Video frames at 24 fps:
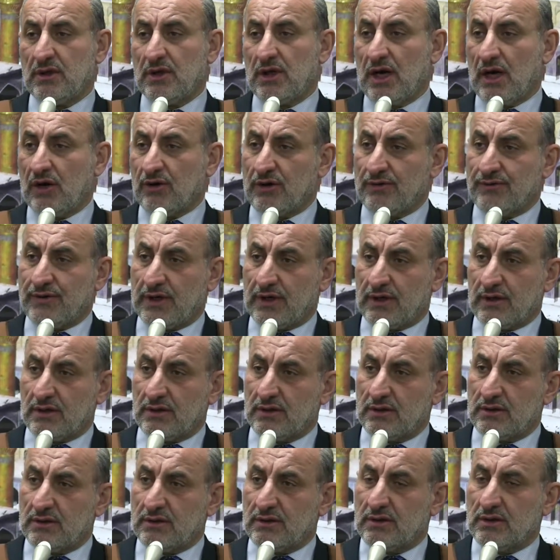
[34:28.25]
However,
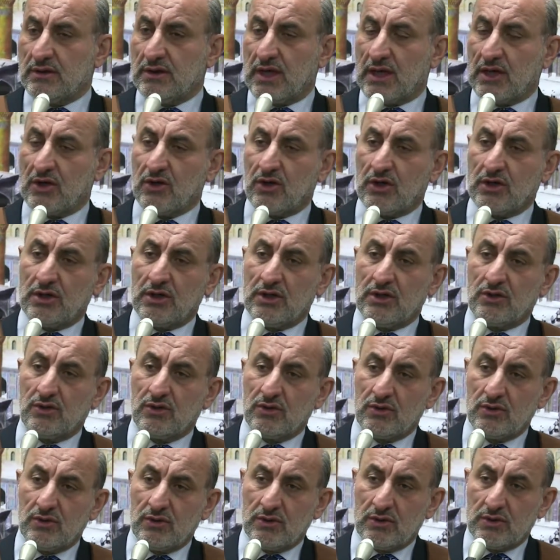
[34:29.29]
according
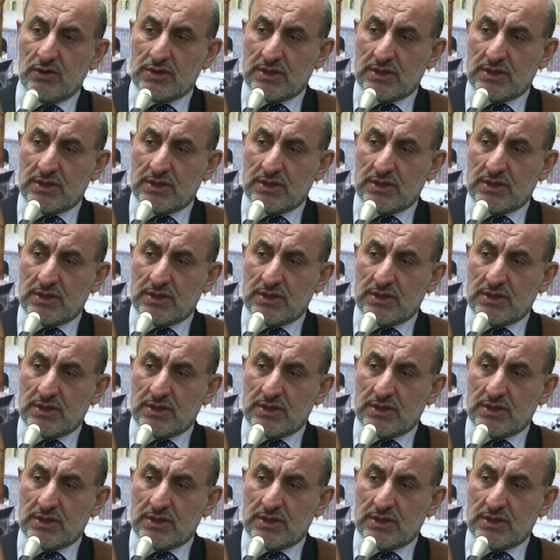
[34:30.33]
to